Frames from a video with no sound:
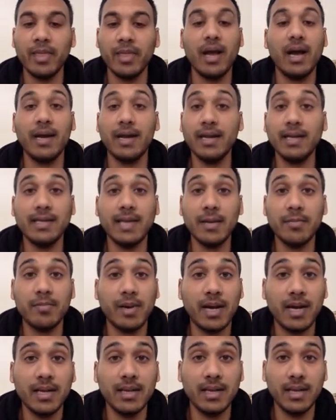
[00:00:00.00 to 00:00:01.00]
I didn't take
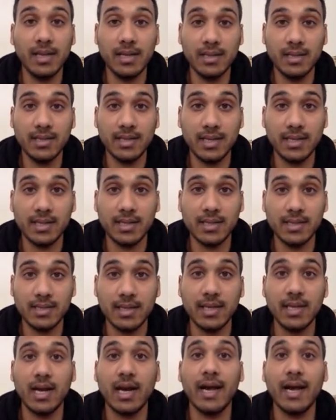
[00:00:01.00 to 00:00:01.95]
part in the Genesis City.